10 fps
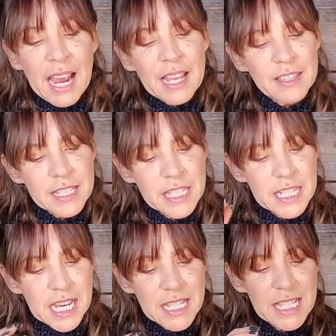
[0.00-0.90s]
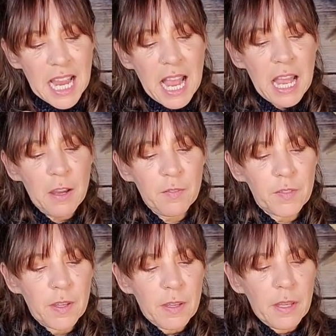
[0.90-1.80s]
And this does have
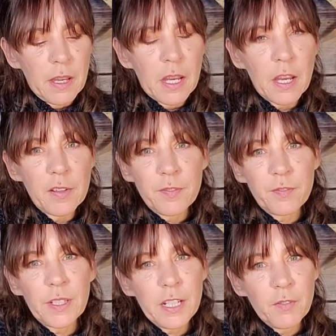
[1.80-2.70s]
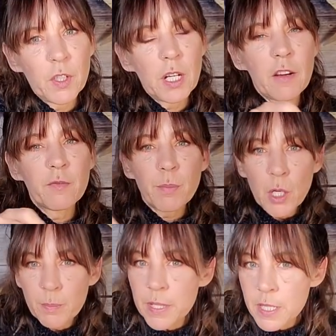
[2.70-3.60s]
a flavor of
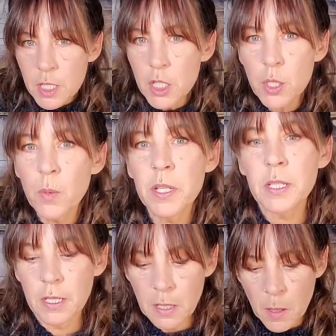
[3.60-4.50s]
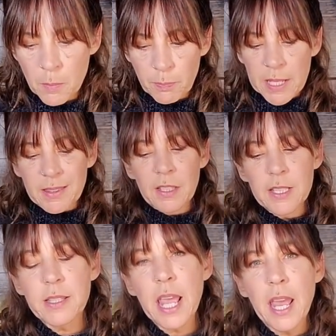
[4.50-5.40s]
purpose to it, but
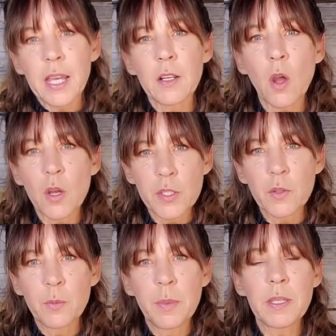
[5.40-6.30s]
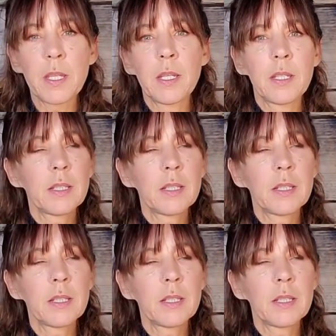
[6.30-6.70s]
this can also be